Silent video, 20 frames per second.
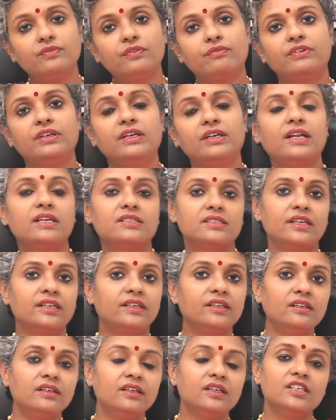15 days
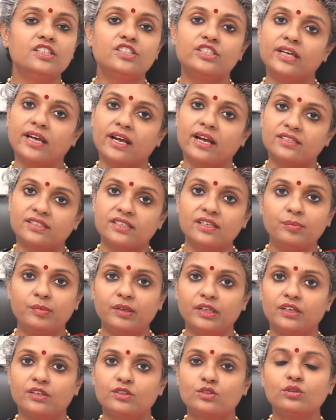later, she has her
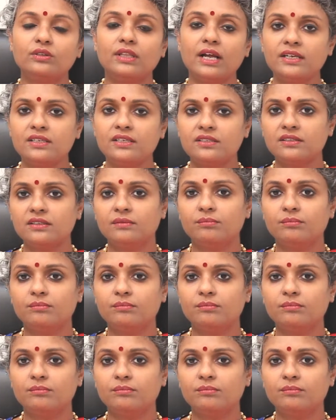period. So that's